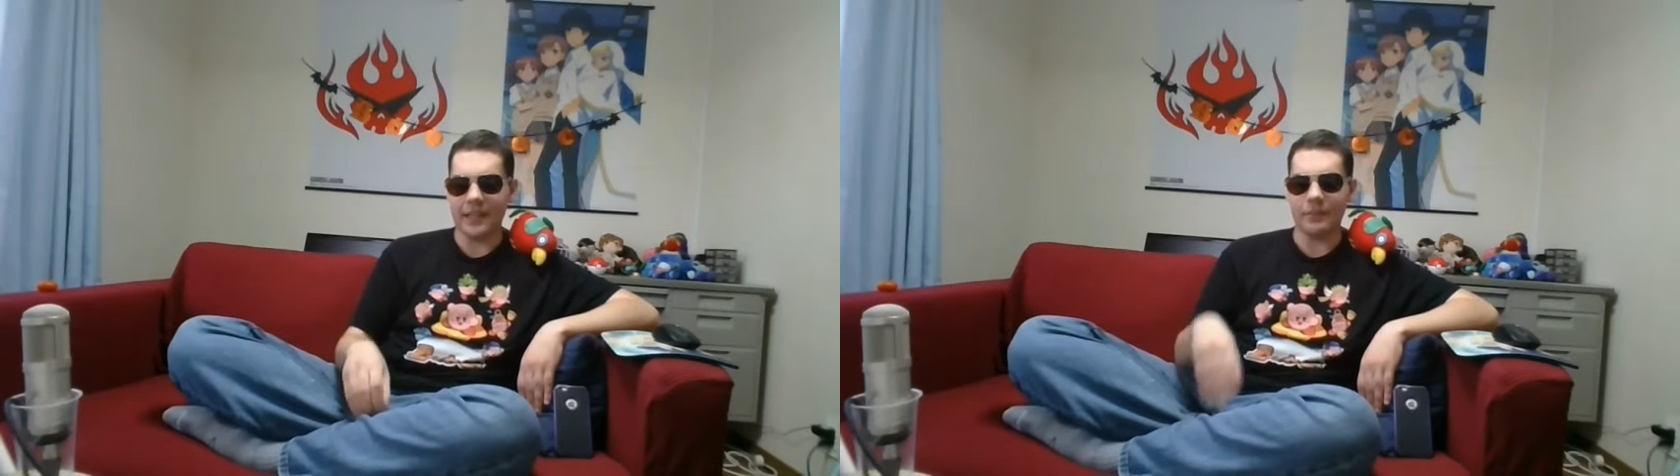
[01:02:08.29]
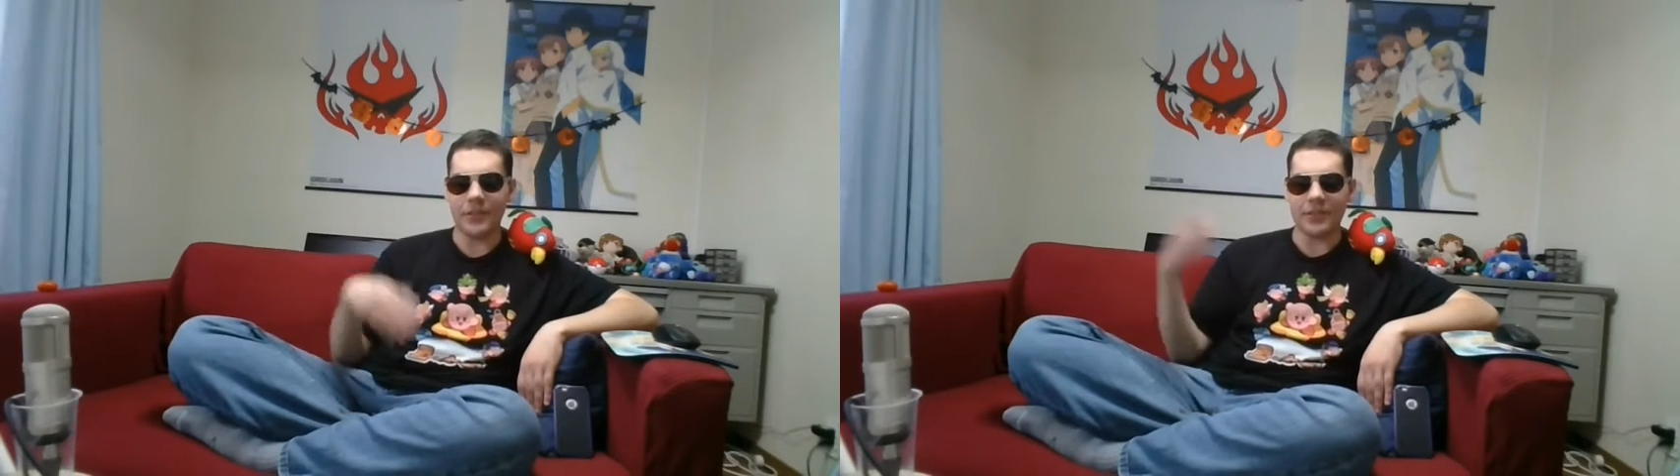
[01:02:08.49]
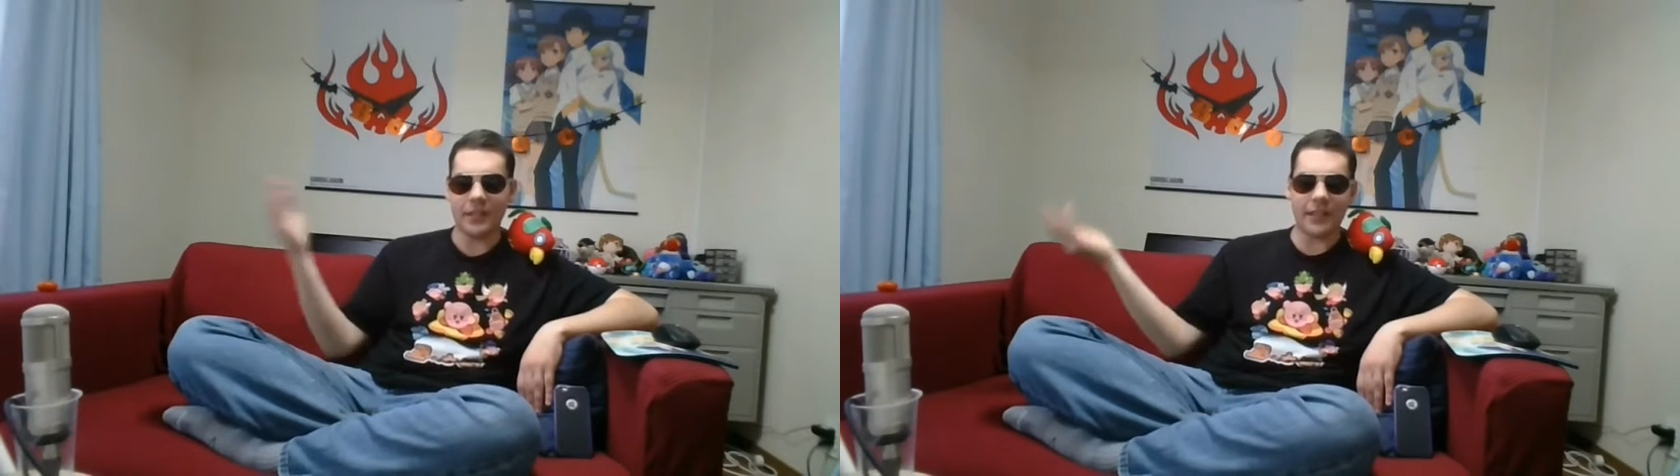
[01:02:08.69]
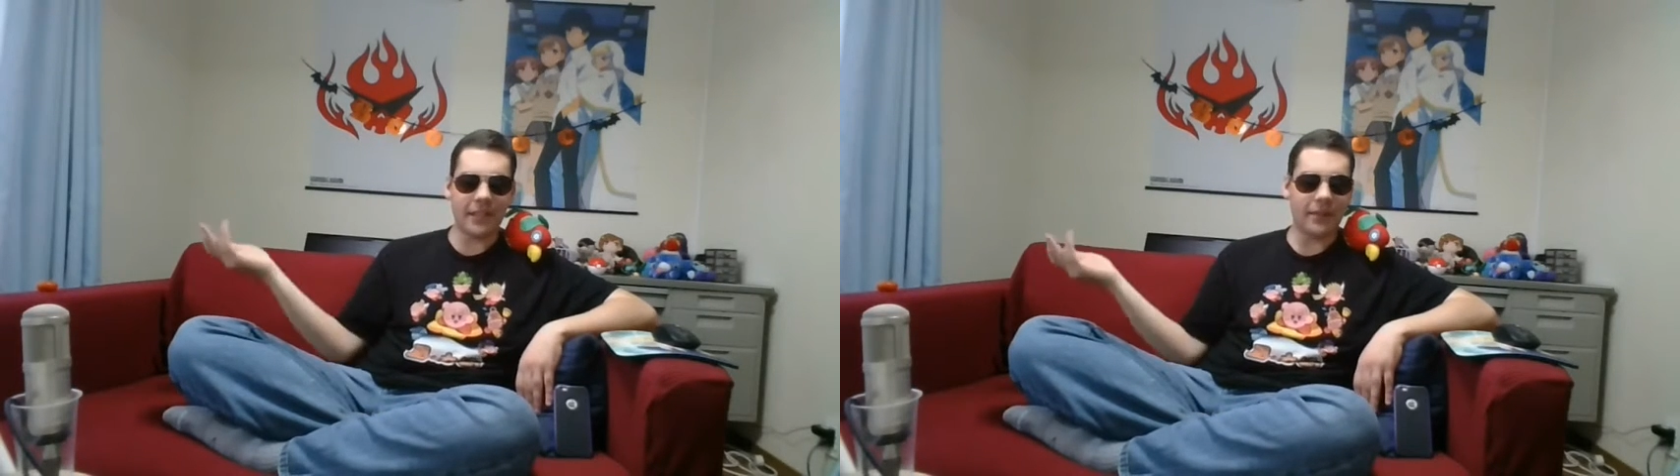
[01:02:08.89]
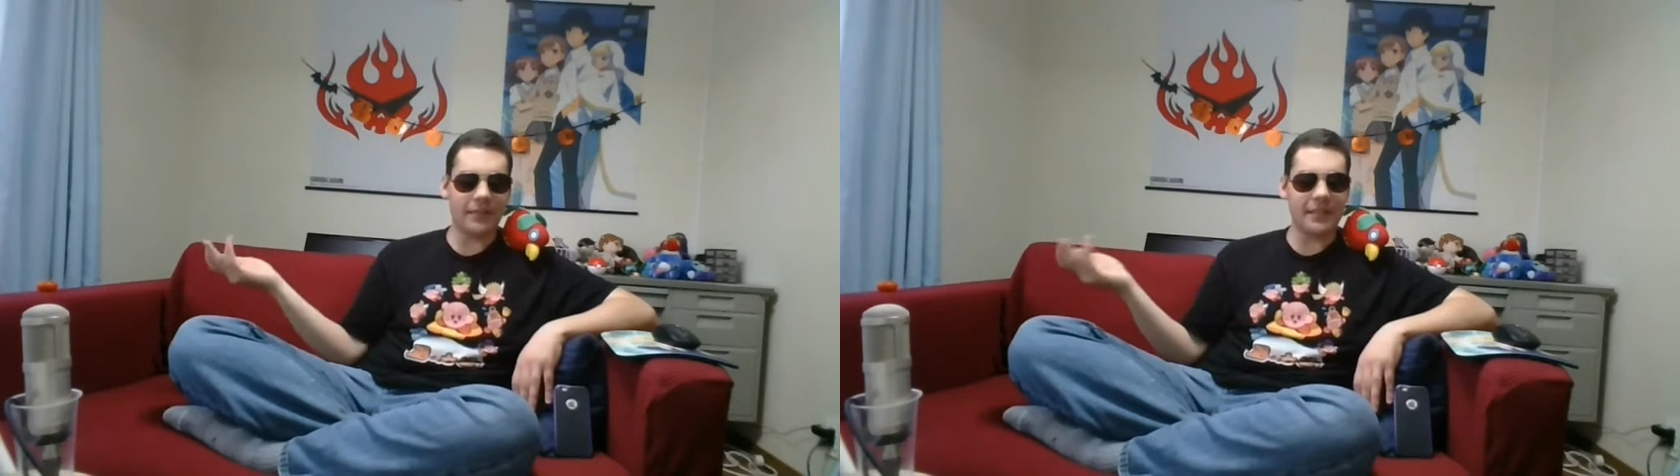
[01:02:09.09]
music
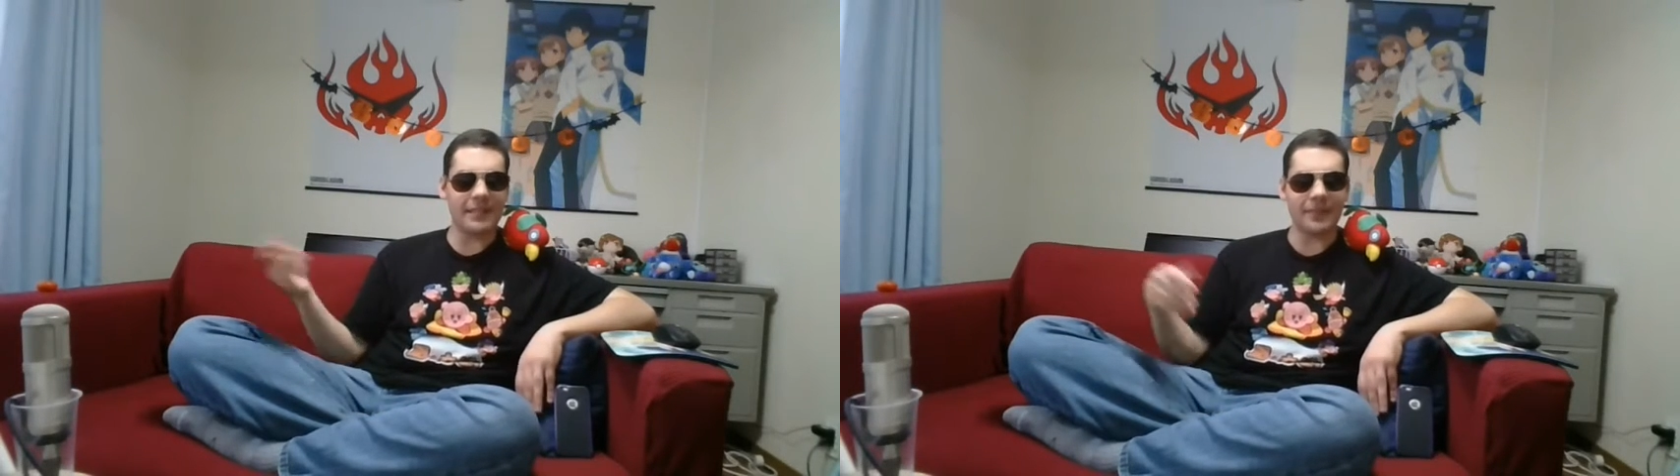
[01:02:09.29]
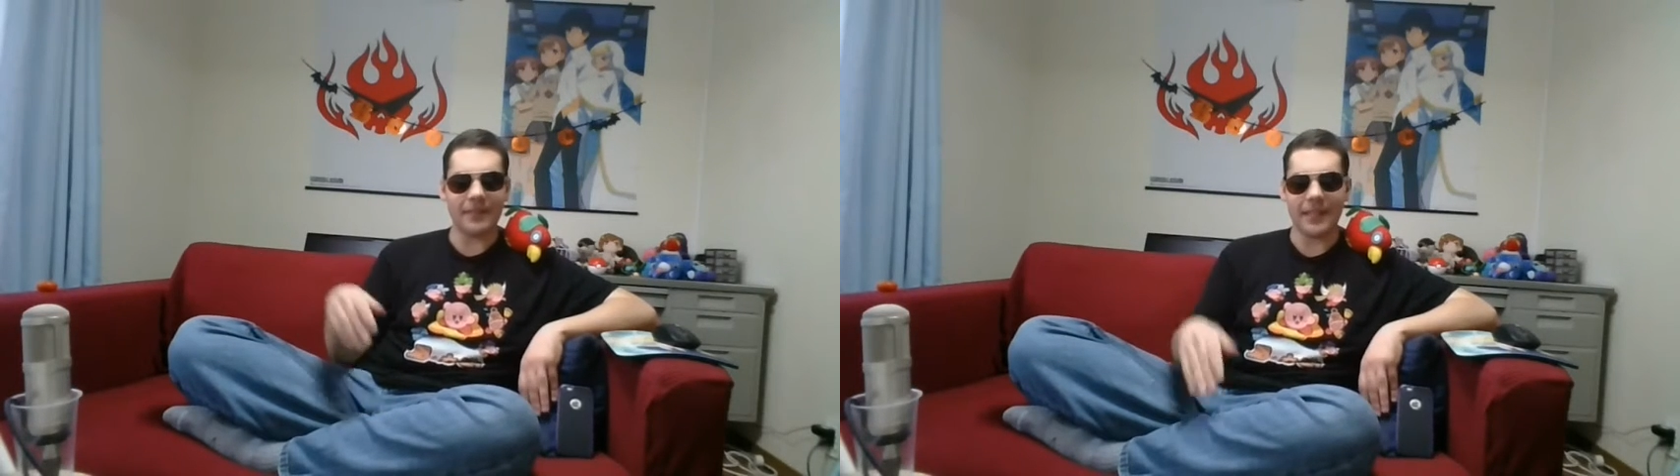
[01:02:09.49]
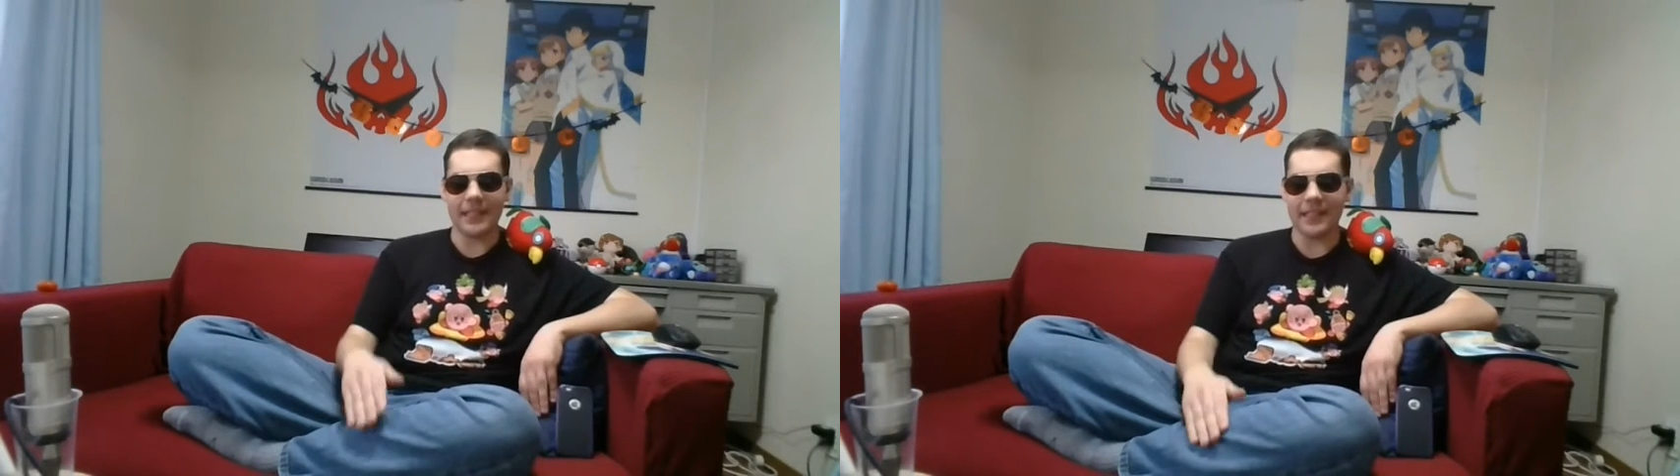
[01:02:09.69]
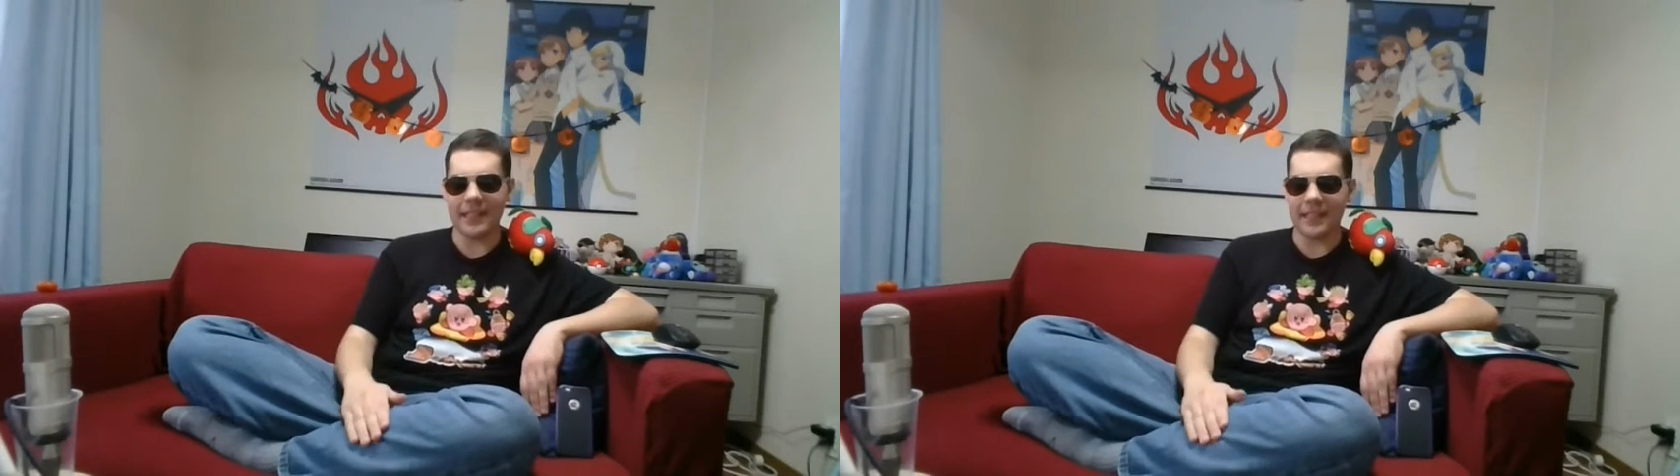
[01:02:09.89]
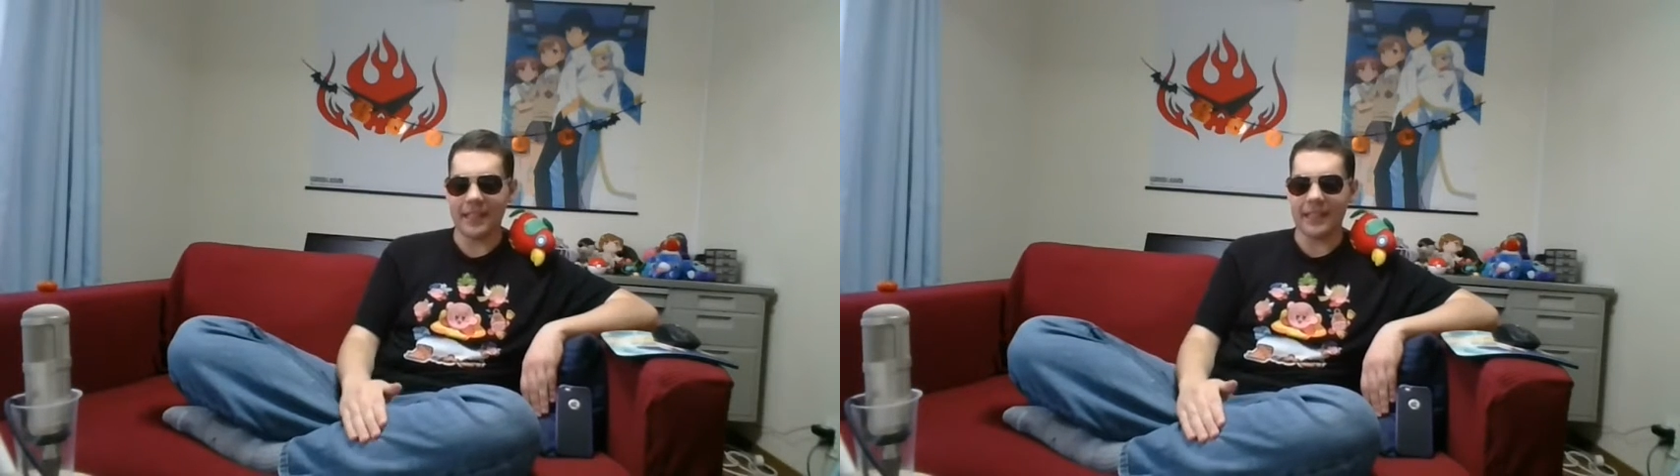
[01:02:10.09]
club did something and then
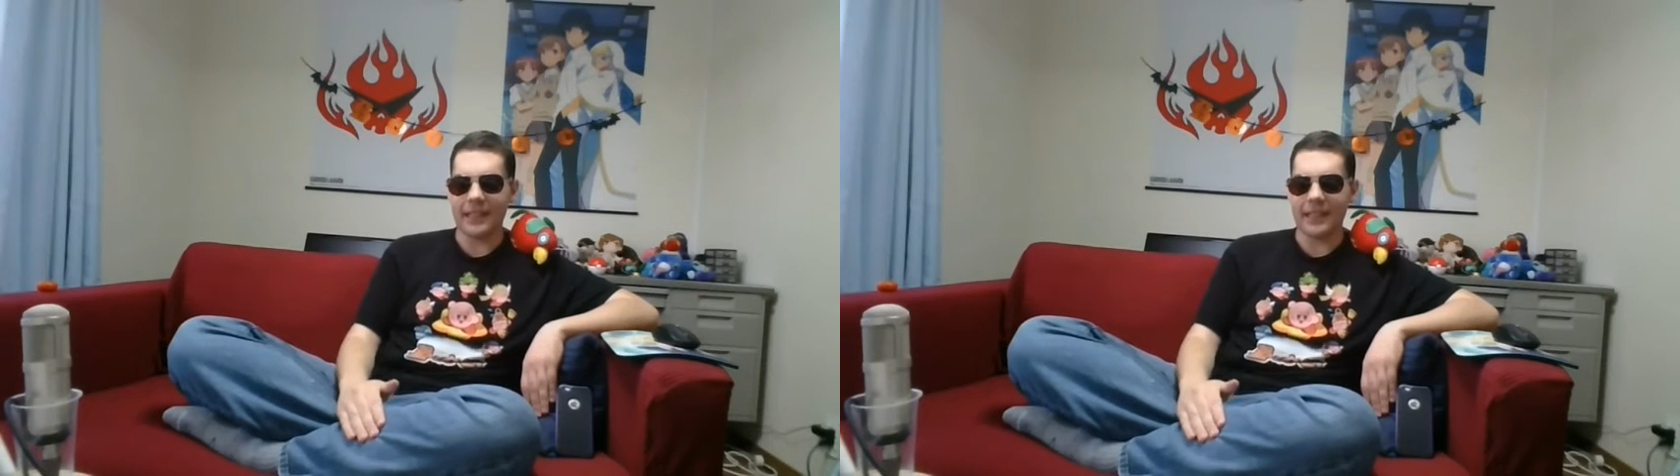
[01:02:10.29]
like